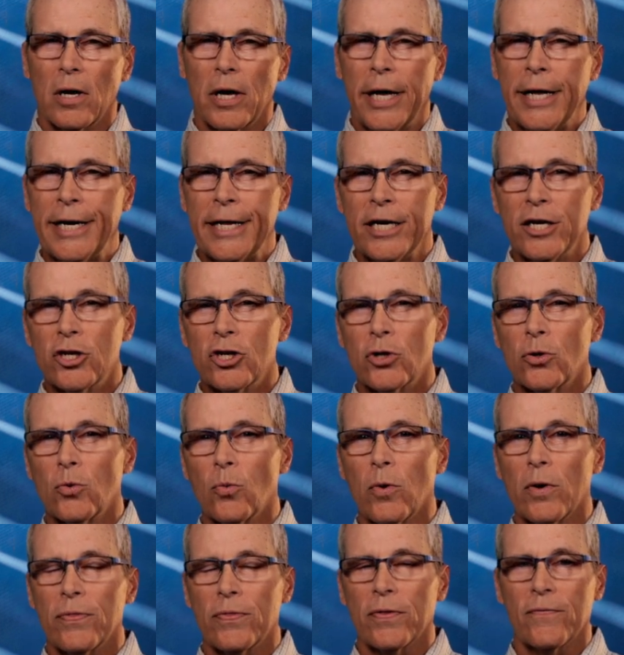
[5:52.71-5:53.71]
an
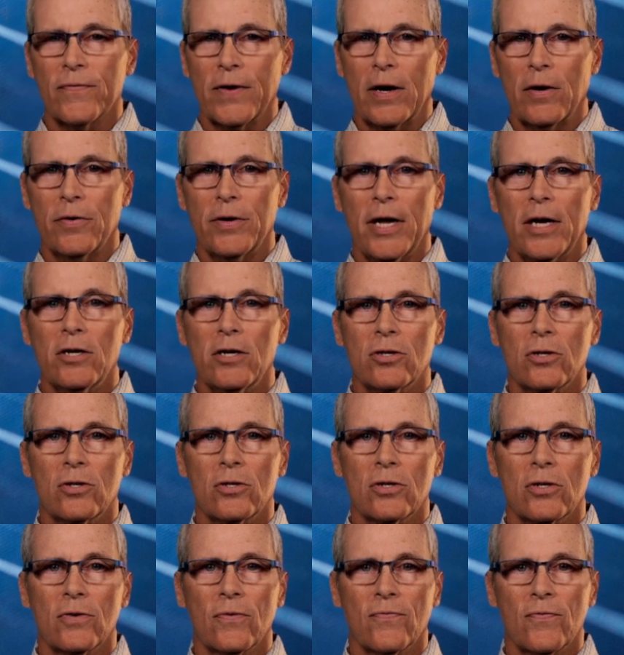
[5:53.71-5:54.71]
issue with the foundations and